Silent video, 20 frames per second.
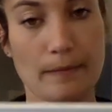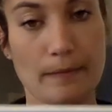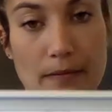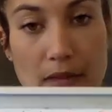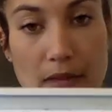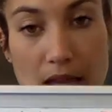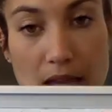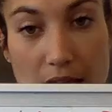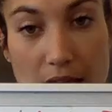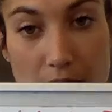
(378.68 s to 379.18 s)

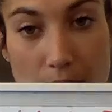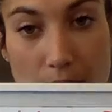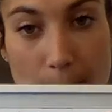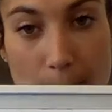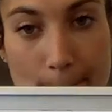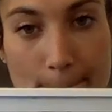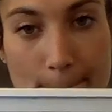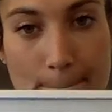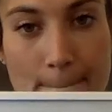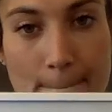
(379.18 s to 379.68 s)
Okay?
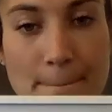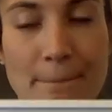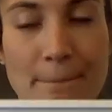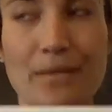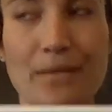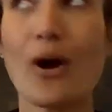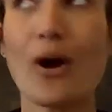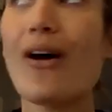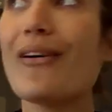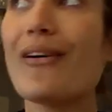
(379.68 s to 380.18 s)

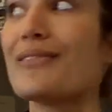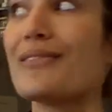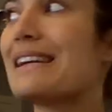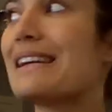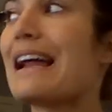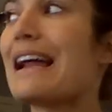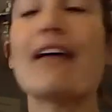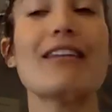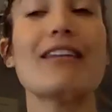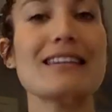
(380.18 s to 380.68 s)
Oh,
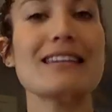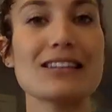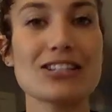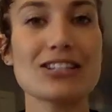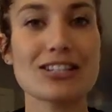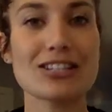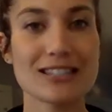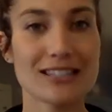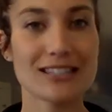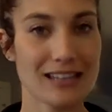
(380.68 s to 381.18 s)
now I can
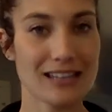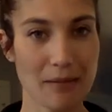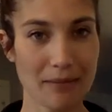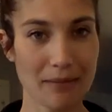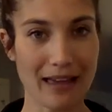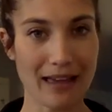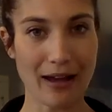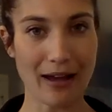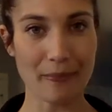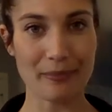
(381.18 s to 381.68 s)
just
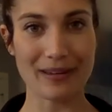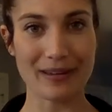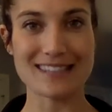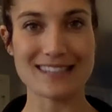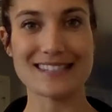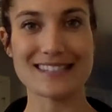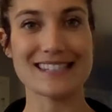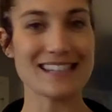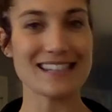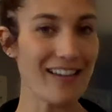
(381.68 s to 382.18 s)
count by
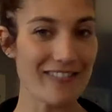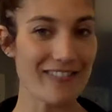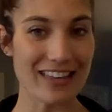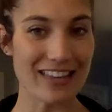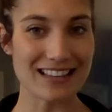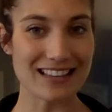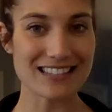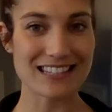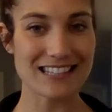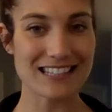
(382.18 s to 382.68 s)

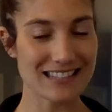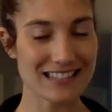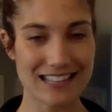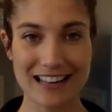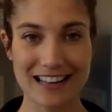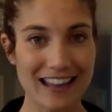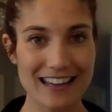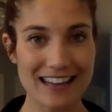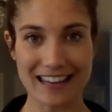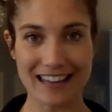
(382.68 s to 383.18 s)
7s
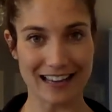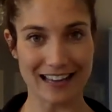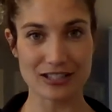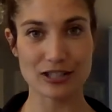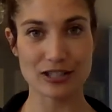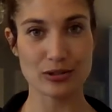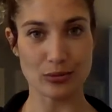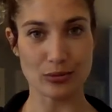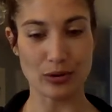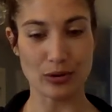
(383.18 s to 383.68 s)
until I get
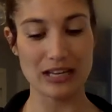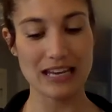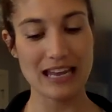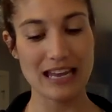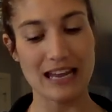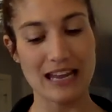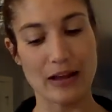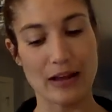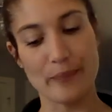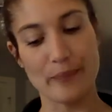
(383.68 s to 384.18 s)
to
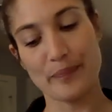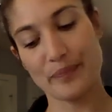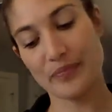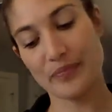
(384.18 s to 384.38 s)
28.